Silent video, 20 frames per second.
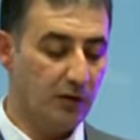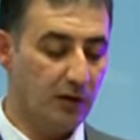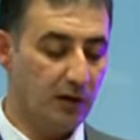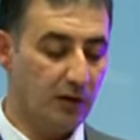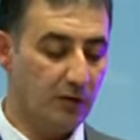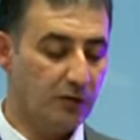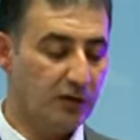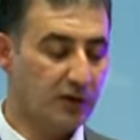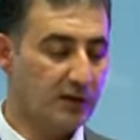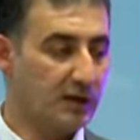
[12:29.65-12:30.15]

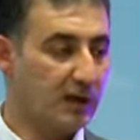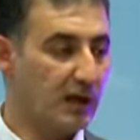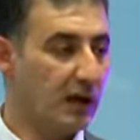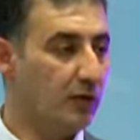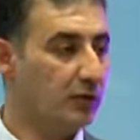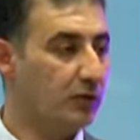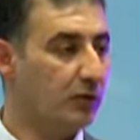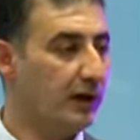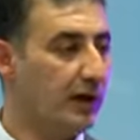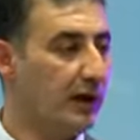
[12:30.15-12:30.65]
which is
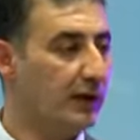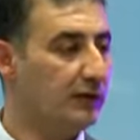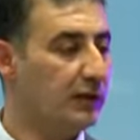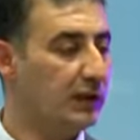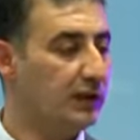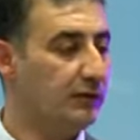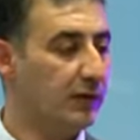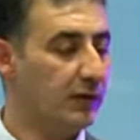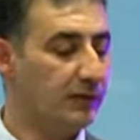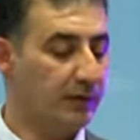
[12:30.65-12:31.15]
around
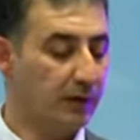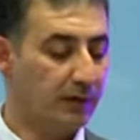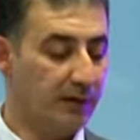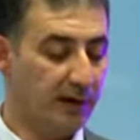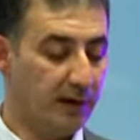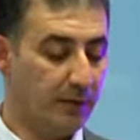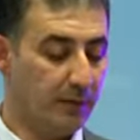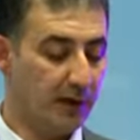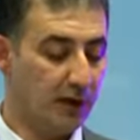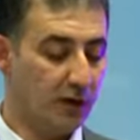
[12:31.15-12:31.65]

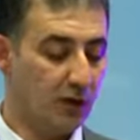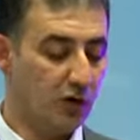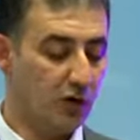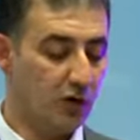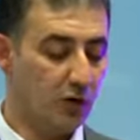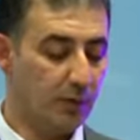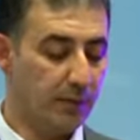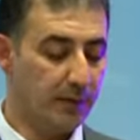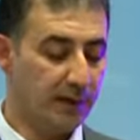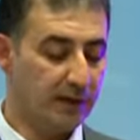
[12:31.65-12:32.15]
153 million
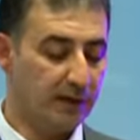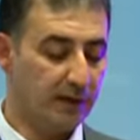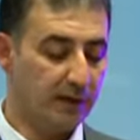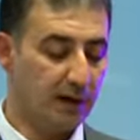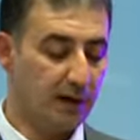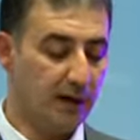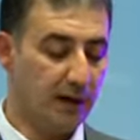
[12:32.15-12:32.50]
cubic meter,